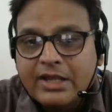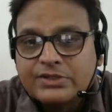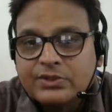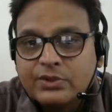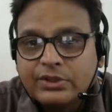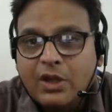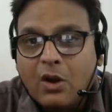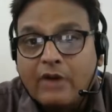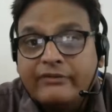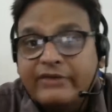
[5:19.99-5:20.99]
So they
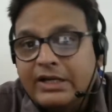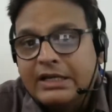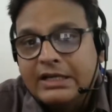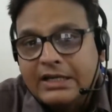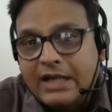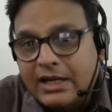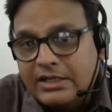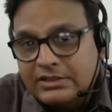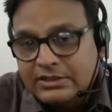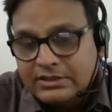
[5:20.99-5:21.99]
offered a
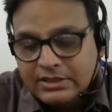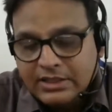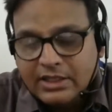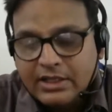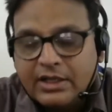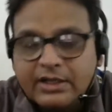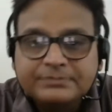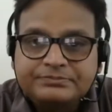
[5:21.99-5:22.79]
grant uh,